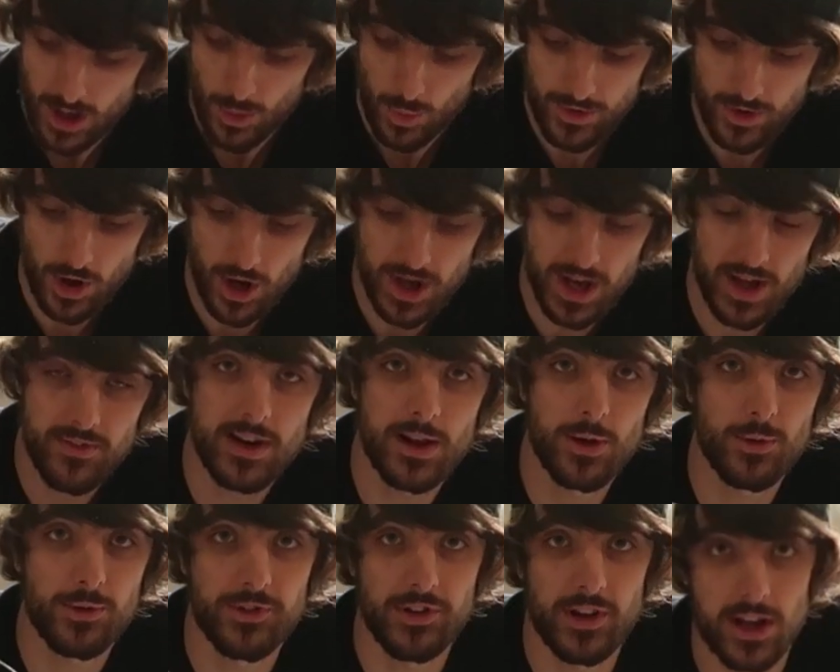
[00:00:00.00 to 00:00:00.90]
We've got another
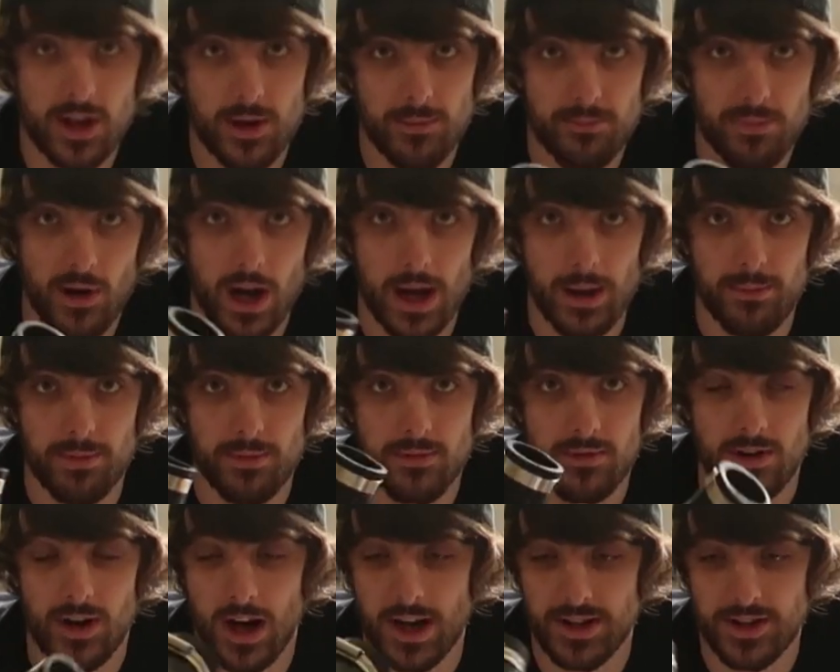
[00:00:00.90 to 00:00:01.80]
little silicone pipe.
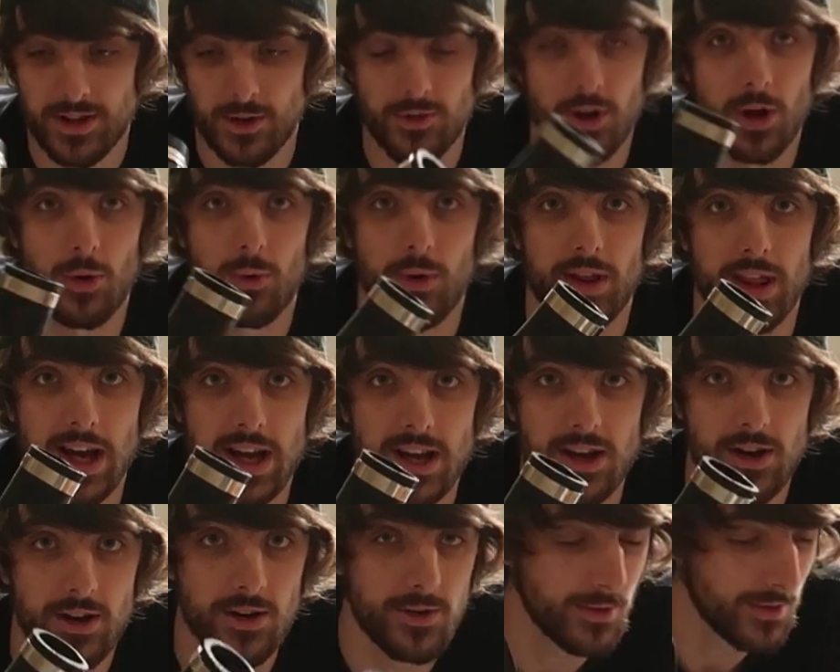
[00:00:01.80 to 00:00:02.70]
I don't know where that
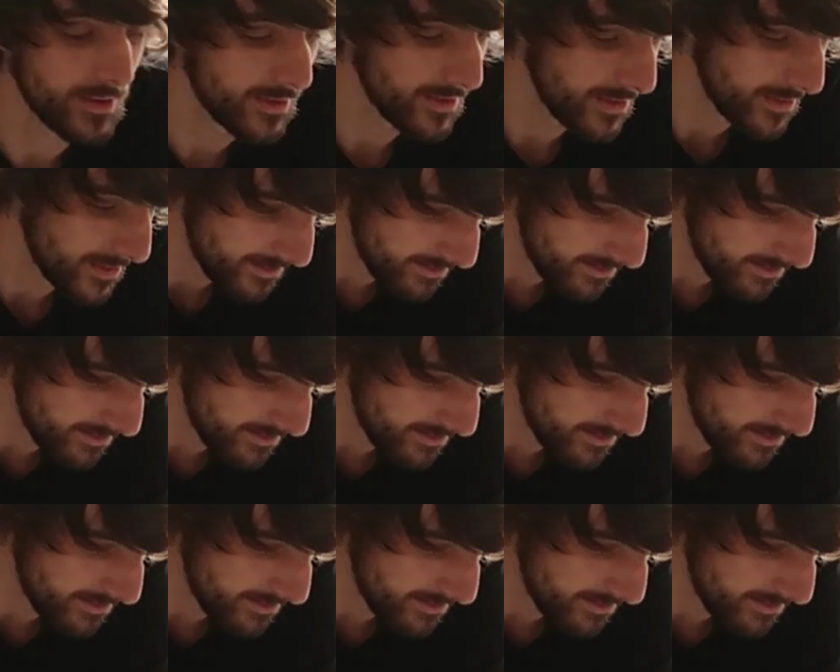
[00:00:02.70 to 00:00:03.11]
goes,